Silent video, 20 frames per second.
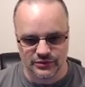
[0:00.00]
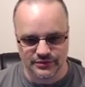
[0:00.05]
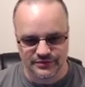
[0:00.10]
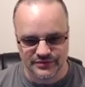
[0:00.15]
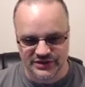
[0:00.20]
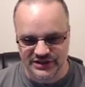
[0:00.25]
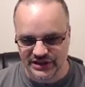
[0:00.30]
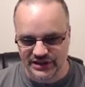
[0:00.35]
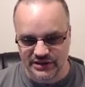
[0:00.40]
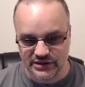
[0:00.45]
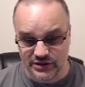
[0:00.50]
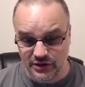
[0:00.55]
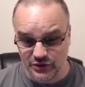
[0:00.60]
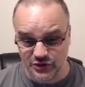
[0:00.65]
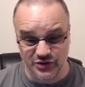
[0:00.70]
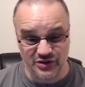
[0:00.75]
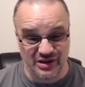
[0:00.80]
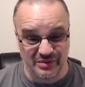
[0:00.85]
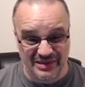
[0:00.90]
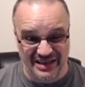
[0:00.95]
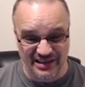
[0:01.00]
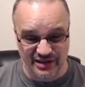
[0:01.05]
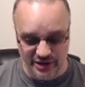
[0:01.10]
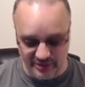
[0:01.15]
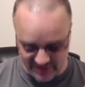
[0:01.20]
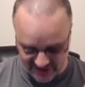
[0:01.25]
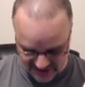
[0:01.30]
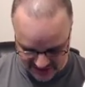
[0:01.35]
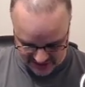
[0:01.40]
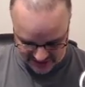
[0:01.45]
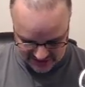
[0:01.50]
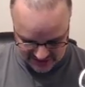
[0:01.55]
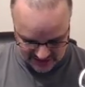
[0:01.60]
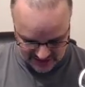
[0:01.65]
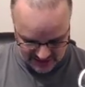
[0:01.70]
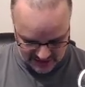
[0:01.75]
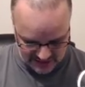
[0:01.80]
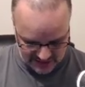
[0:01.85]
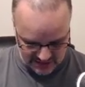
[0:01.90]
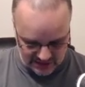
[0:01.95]
See, told you, I make a lot of mistakes.
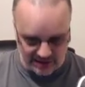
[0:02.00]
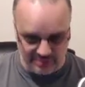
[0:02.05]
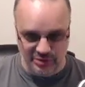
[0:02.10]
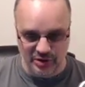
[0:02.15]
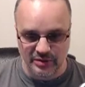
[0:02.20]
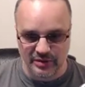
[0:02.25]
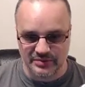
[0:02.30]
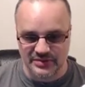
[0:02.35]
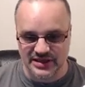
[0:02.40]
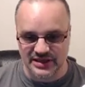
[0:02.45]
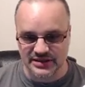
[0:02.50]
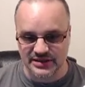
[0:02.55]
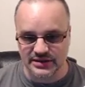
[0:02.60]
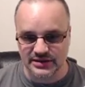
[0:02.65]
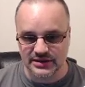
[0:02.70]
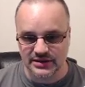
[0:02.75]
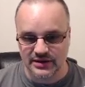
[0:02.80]
Uh, Pop-up centered.